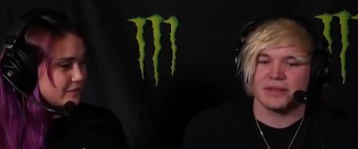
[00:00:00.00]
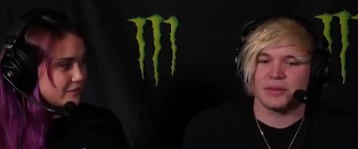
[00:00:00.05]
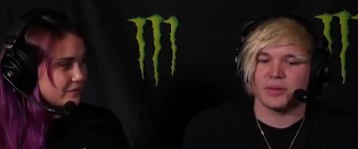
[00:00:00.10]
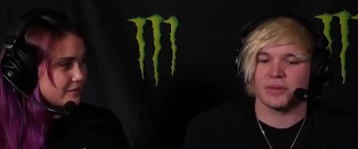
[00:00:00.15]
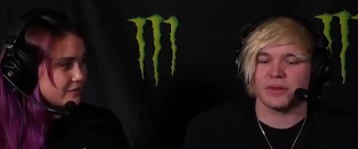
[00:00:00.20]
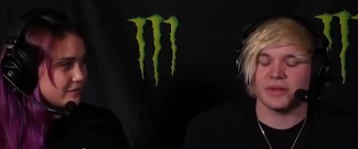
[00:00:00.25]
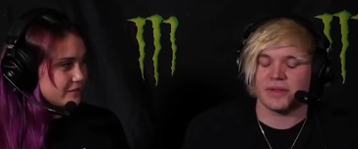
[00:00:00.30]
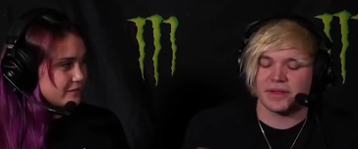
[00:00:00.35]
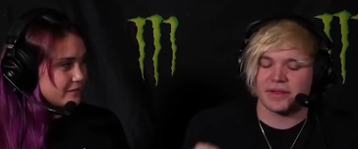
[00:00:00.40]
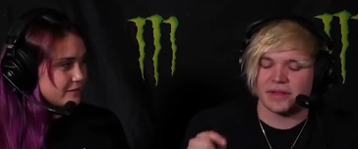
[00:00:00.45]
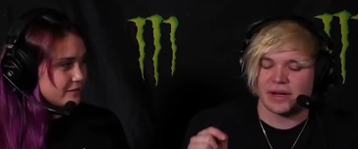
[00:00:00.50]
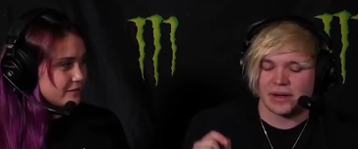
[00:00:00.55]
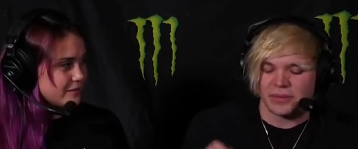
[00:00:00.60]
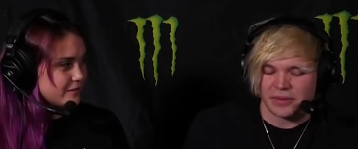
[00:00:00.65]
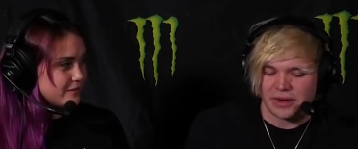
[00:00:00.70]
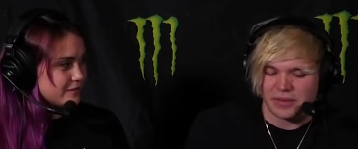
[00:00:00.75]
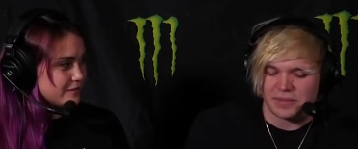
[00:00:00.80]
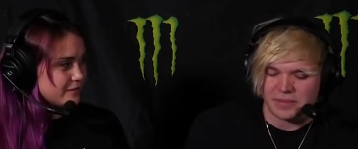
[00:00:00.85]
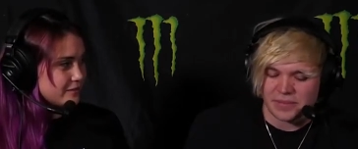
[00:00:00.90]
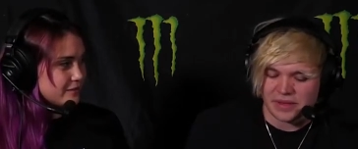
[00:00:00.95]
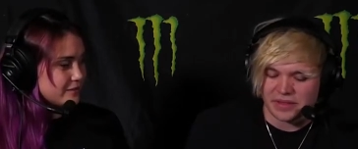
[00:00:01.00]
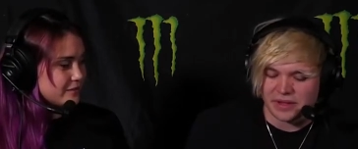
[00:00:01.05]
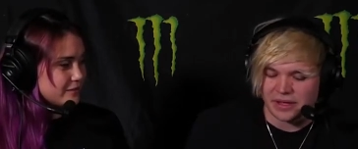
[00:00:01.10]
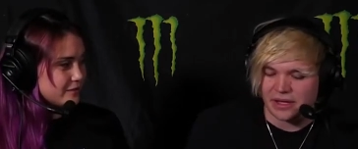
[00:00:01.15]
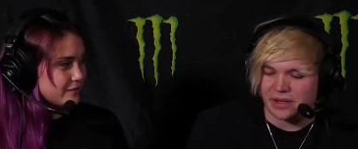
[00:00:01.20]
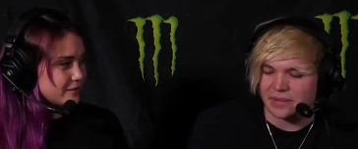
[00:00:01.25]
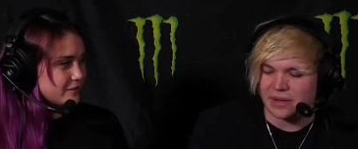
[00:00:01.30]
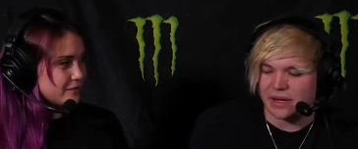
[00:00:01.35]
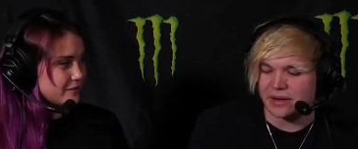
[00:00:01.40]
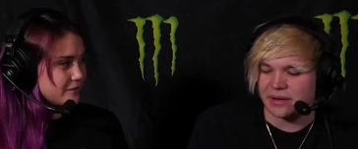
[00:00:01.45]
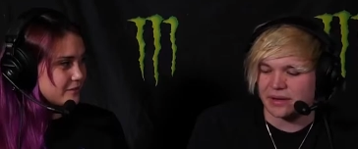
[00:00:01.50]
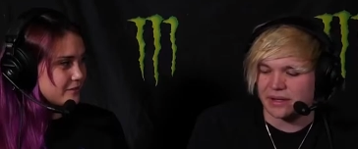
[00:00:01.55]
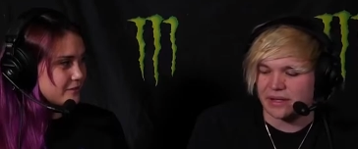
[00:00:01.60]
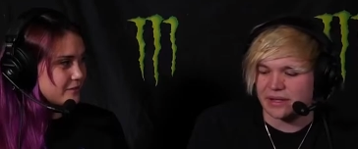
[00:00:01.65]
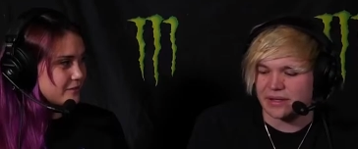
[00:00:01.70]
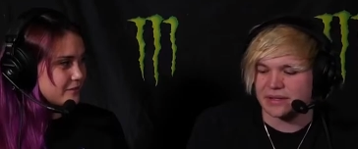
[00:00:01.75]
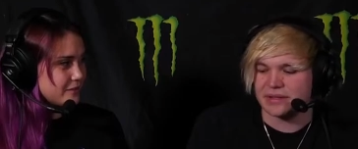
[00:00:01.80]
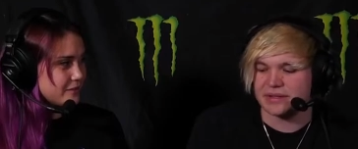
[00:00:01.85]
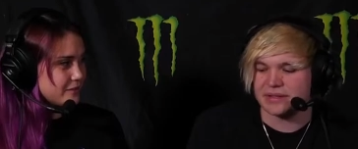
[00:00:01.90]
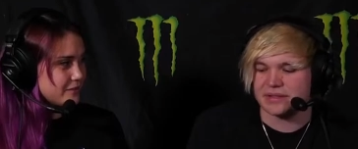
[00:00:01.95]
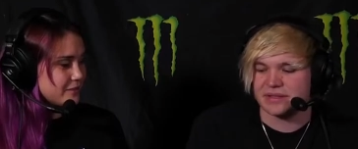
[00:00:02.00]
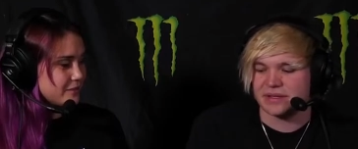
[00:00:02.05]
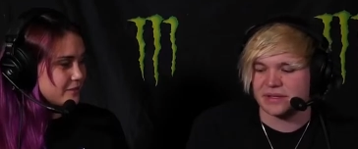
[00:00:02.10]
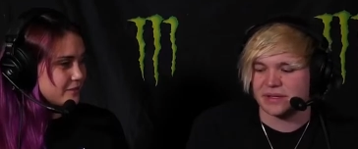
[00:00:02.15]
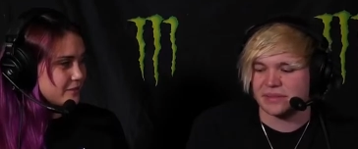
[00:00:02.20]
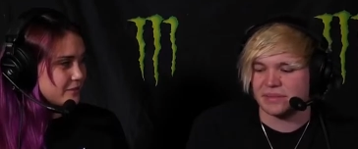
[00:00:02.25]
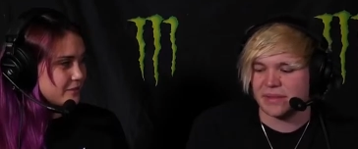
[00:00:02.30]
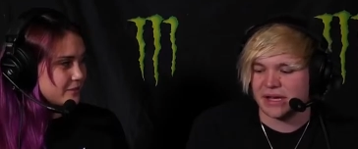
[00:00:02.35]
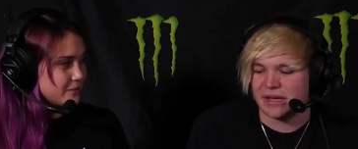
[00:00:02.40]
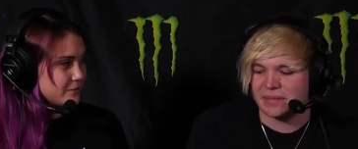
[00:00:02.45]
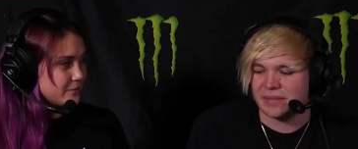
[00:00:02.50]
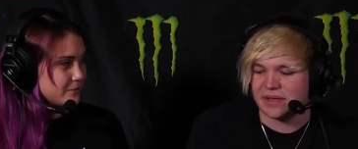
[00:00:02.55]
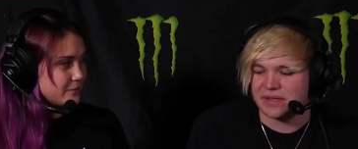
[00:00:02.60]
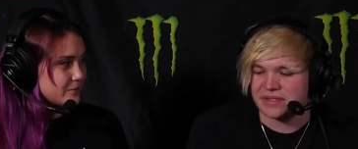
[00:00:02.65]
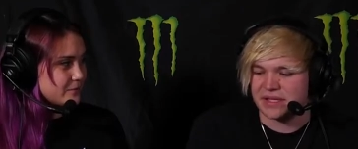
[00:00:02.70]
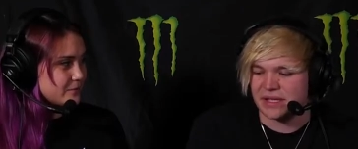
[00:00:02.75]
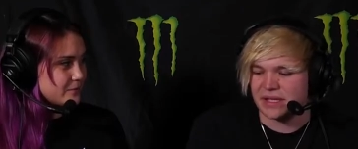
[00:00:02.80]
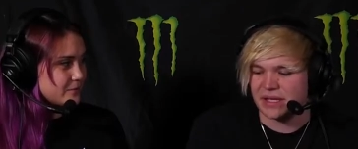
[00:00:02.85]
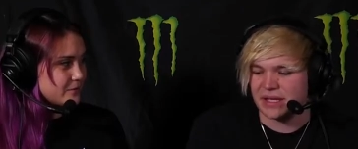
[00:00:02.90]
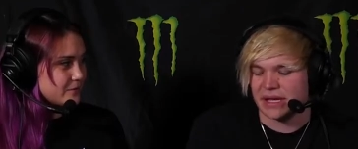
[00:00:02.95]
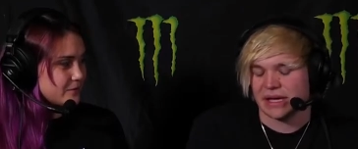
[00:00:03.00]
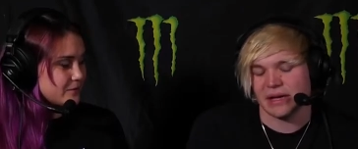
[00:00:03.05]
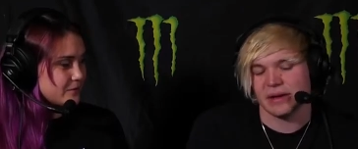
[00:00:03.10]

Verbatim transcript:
Speaker 1: the only thing that I want to be thinking about is making music.